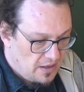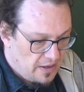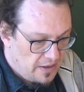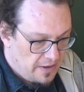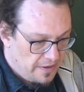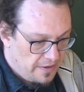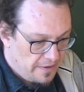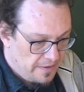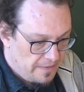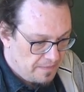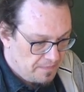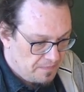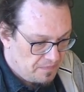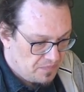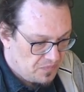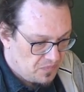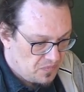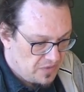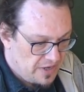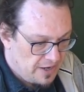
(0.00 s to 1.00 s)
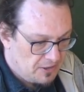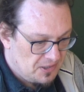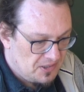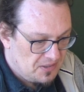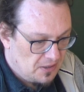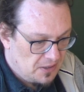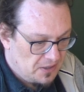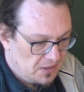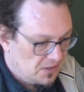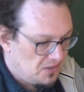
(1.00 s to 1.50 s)
Um, there is
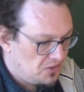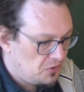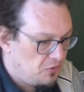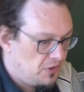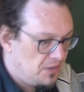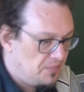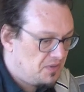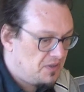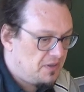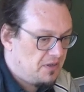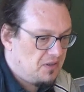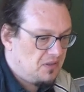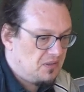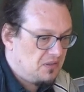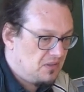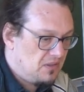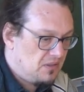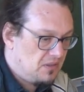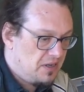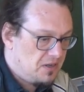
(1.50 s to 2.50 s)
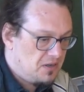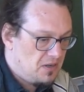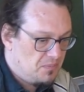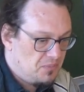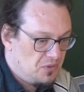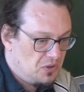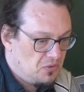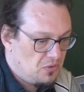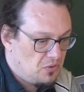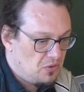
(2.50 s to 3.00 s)
a little script that is set
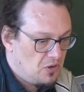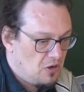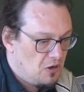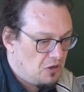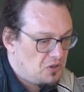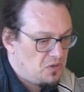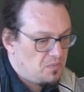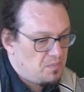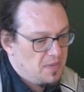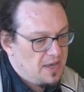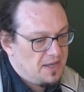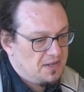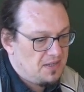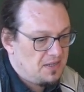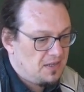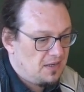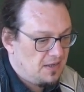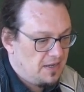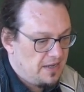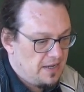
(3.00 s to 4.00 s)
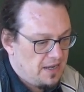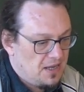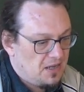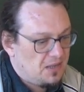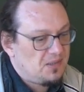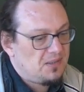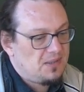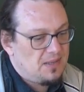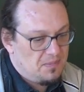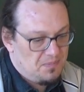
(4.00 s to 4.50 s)
up to automatically
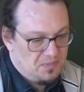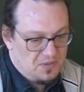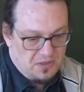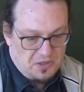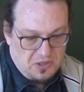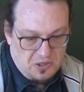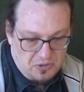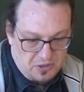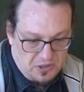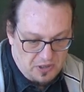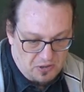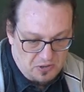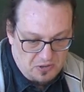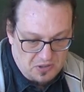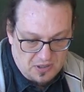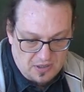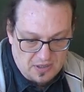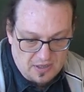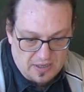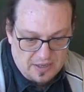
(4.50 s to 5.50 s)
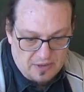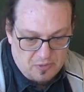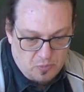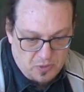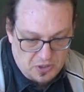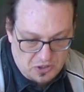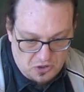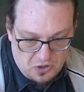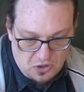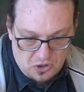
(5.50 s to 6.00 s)
accept a new node,
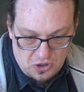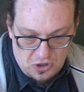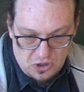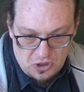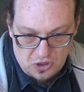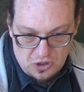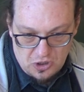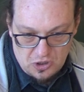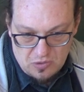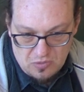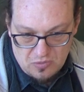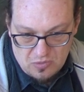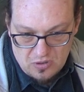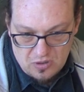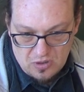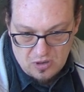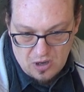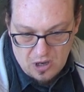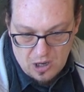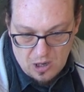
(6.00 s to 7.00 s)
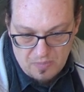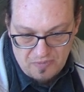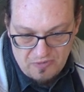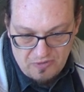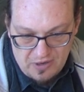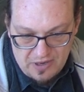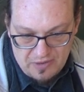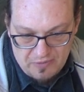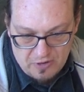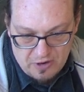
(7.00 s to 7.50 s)
which
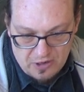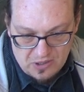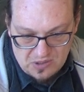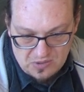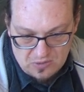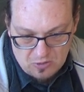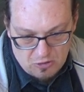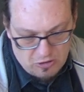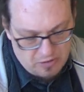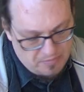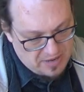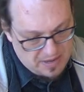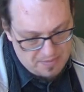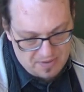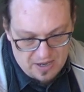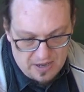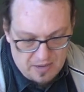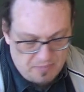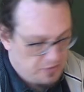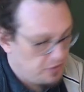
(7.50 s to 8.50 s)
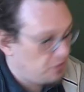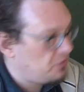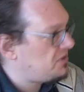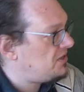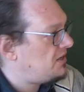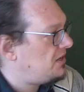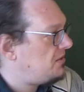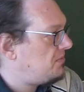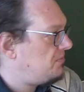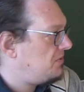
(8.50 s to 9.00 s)
hopefully works, or maybe I broke
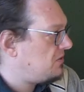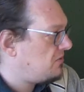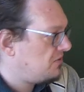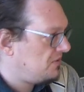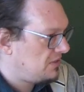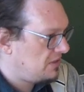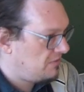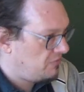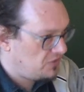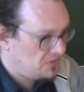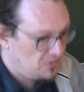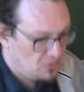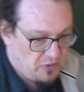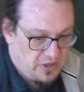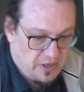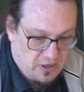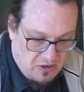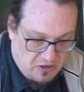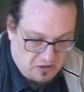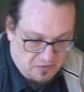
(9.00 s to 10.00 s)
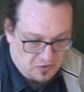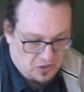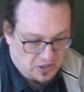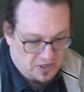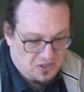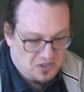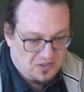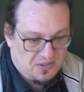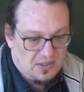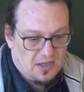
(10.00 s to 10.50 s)
that because I was doing a lot of
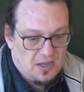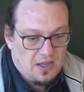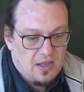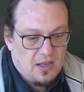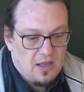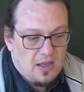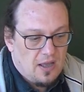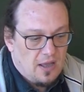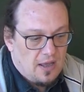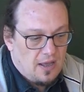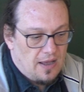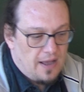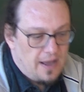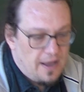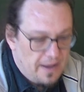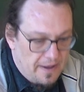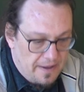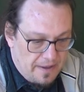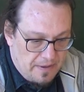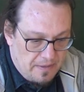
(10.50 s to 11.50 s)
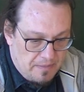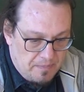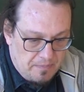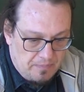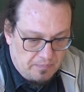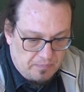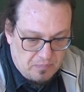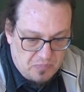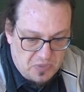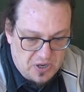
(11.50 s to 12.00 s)
changes.
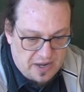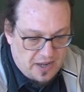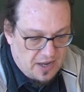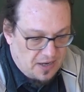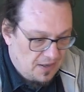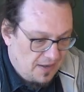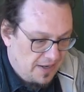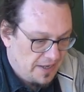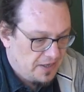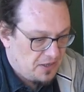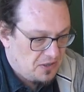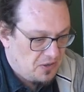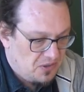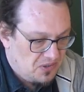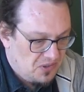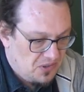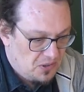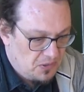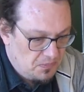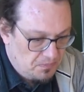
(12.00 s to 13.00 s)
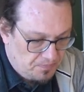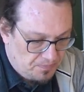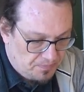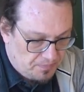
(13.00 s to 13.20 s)
Um, but I can click it also.